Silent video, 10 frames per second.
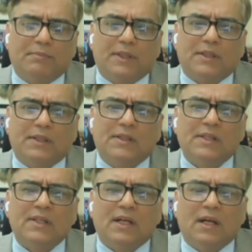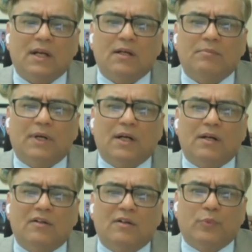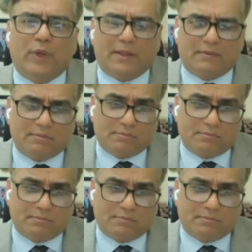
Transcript: But uh, um, with